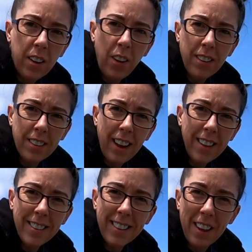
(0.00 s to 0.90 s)
Quite
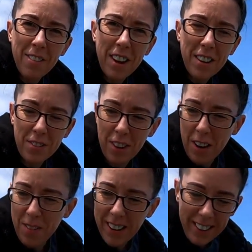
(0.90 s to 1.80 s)
excited to get the first
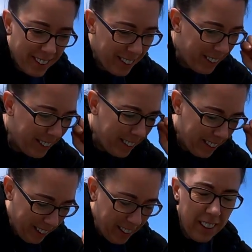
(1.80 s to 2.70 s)
frame in.
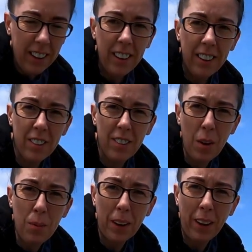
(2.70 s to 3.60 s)
Just
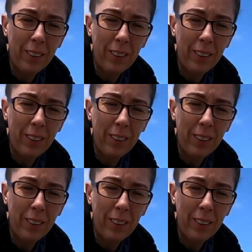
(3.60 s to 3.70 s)
hope it